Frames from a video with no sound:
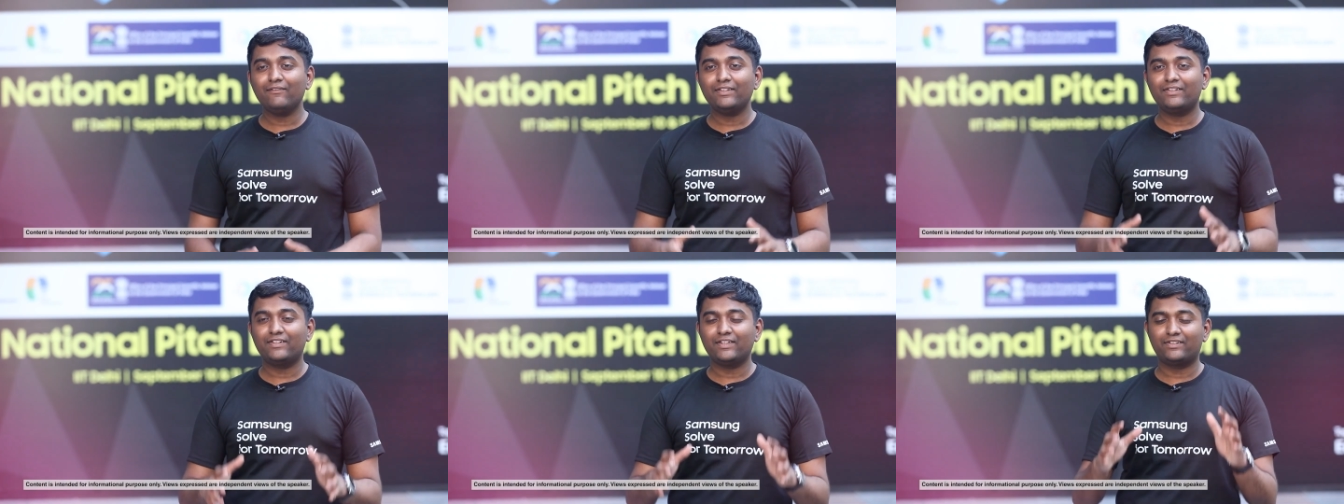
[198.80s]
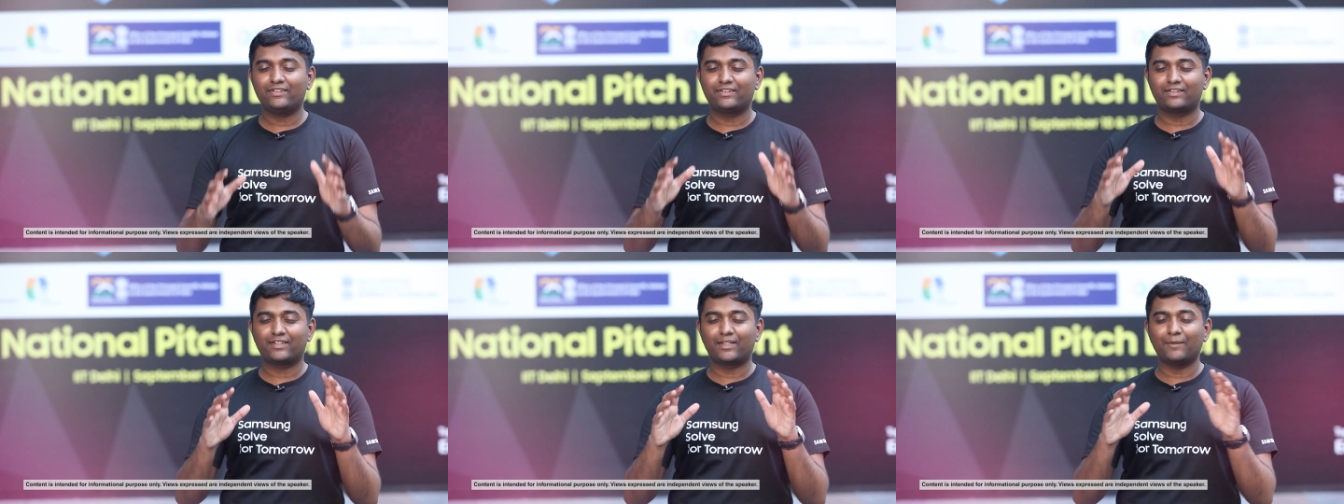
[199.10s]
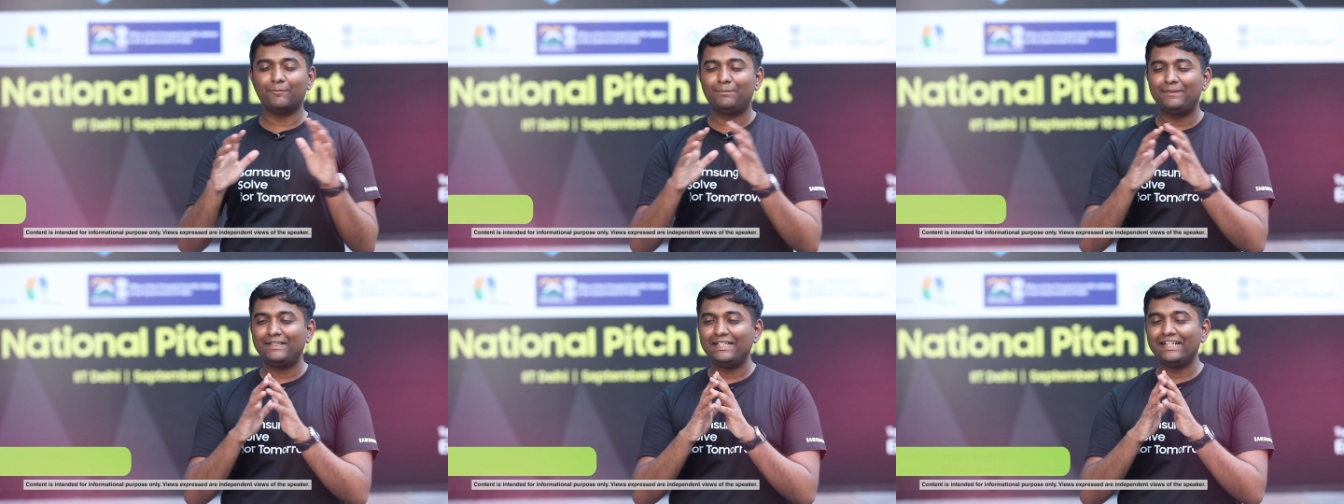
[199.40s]
was just
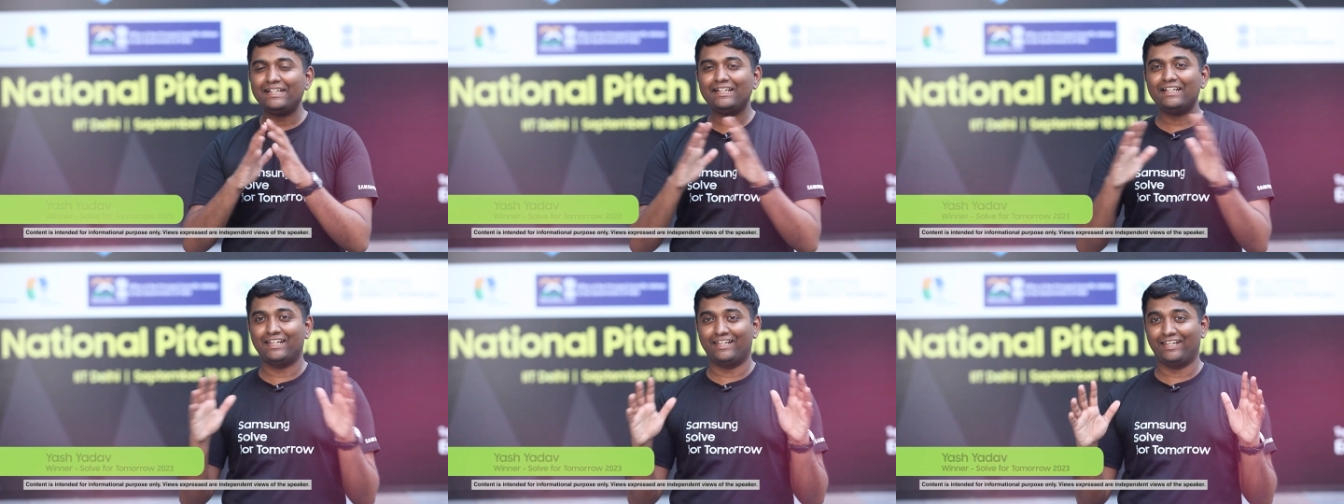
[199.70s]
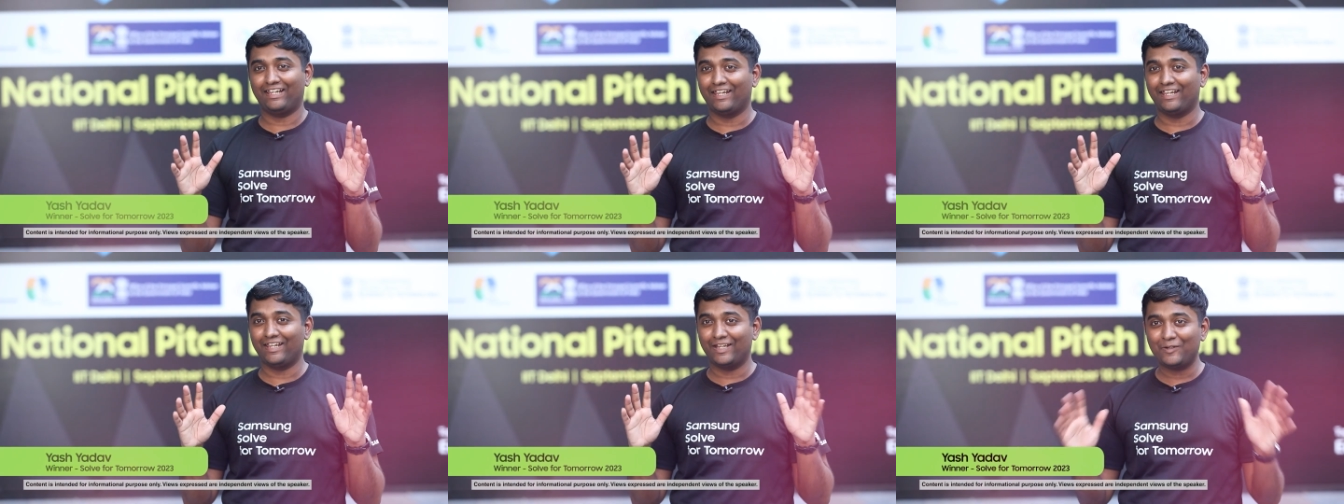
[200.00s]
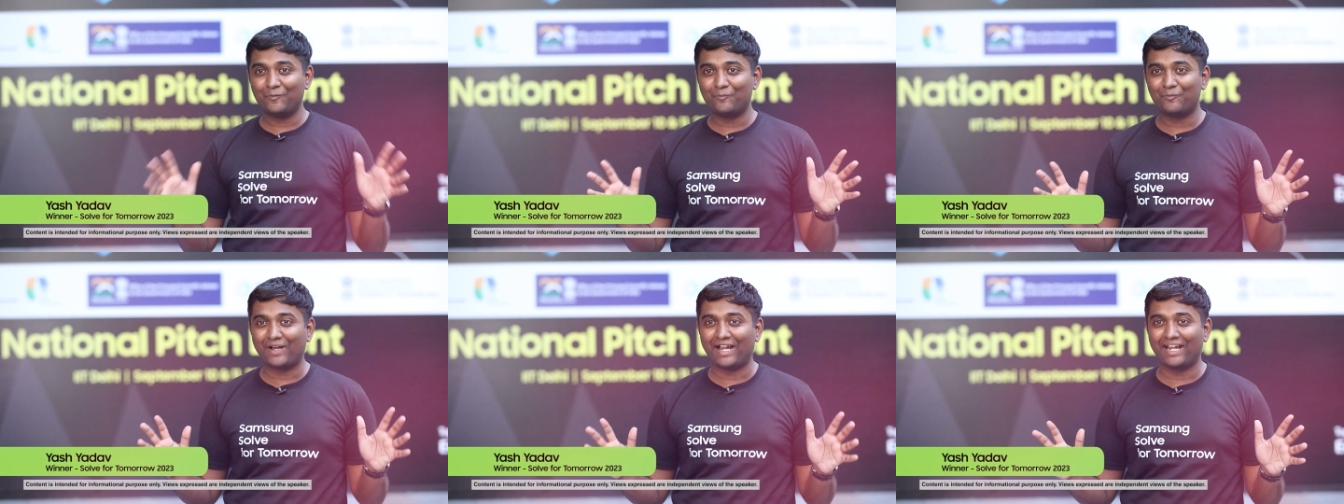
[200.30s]
completely hit
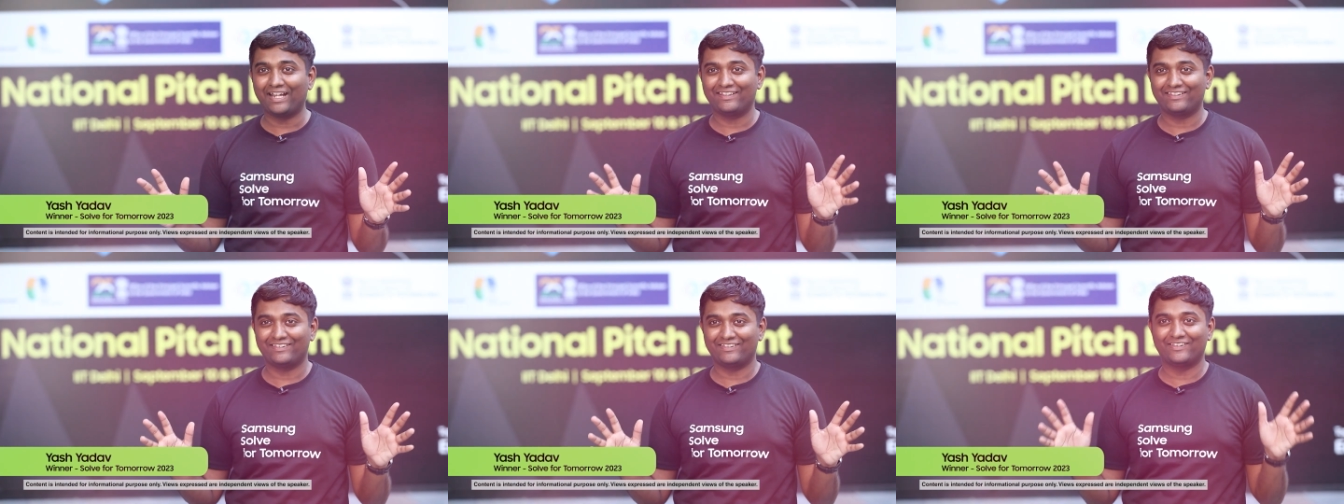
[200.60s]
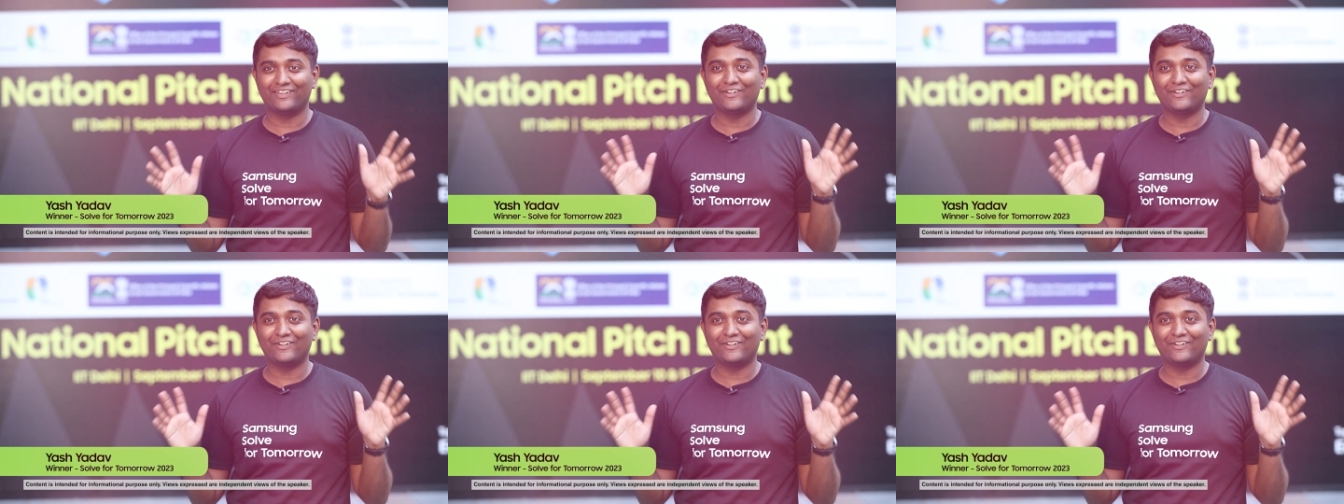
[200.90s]
by